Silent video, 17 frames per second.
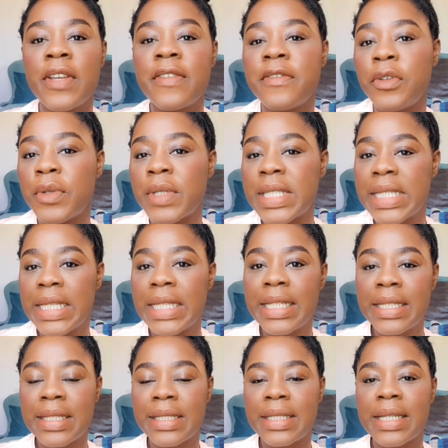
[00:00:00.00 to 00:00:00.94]
So as you've
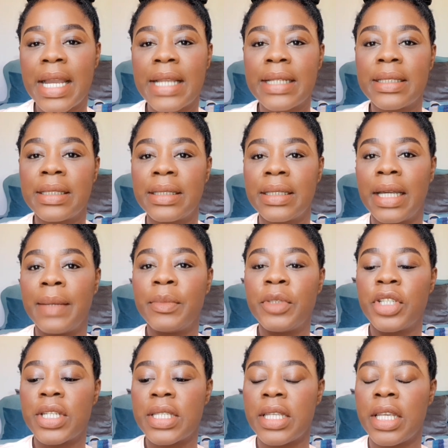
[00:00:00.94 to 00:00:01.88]
seen in the title,
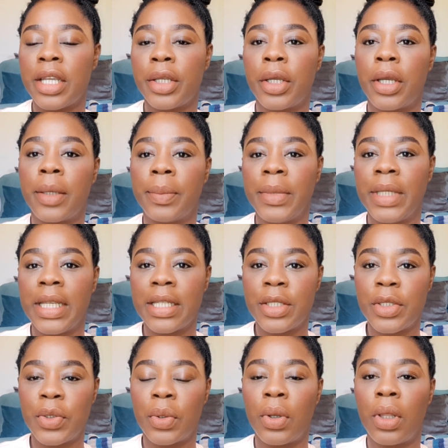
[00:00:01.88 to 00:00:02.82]
I'm just here to
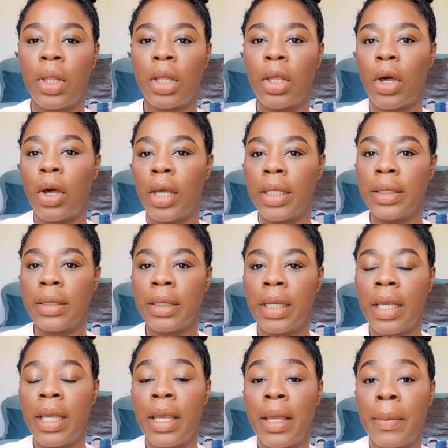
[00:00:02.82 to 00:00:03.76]
update you all on